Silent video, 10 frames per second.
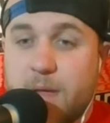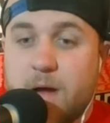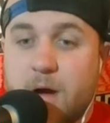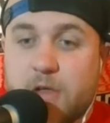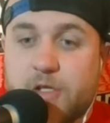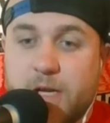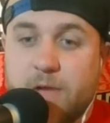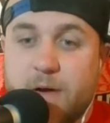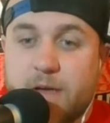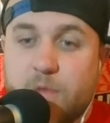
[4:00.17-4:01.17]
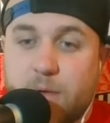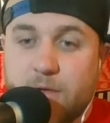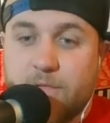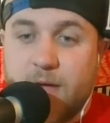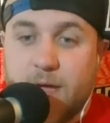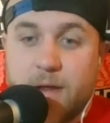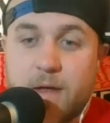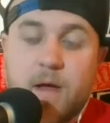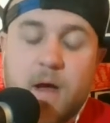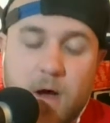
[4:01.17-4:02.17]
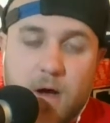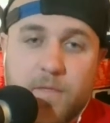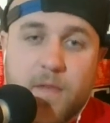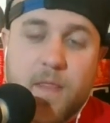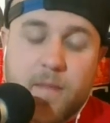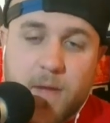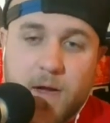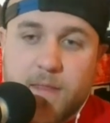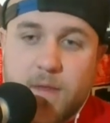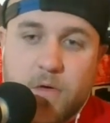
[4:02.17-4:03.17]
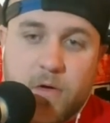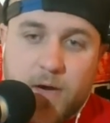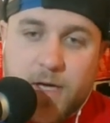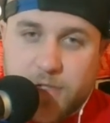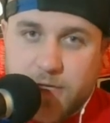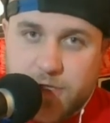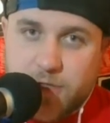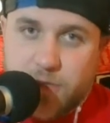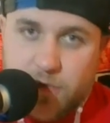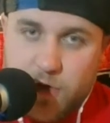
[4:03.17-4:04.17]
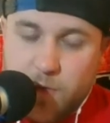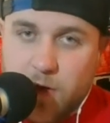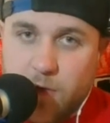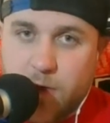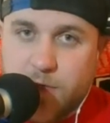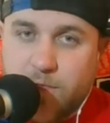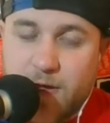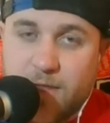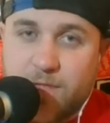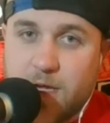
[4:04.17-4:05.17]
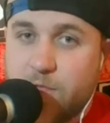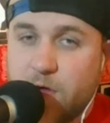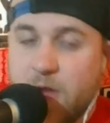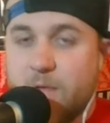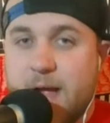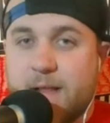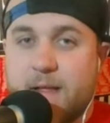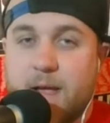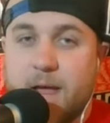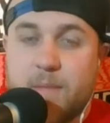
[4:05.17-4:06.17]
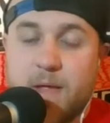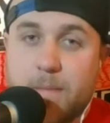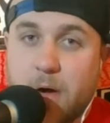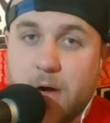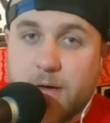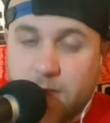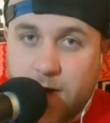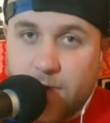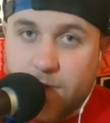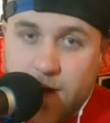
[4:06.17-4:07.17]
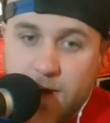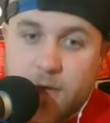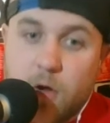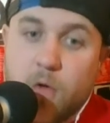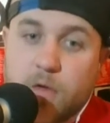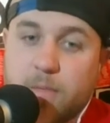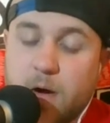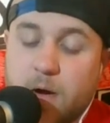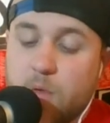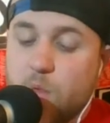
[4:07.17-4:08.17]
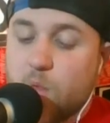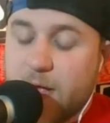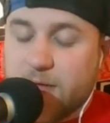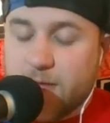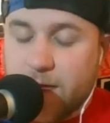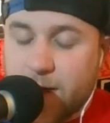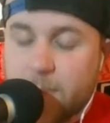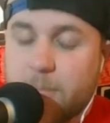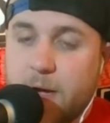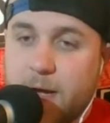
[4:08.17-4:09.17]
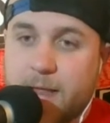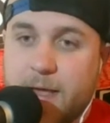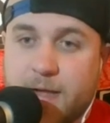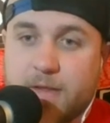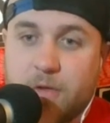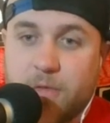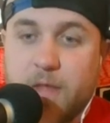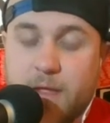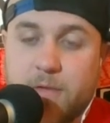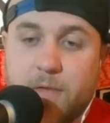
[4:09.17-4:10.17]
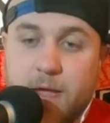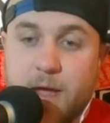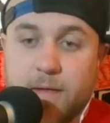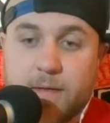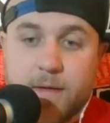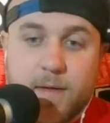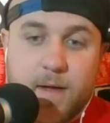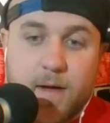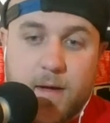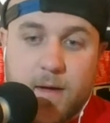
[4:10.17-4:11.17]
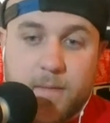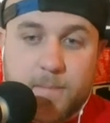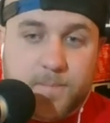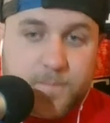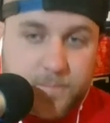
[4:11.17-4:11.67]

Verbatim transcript: being our January Twitter Fan of the Month. So congratulations to CupidGirl125. Thank you for interacting and being a part of No Holds Barred Wrestling Podcast. So thank you again. Go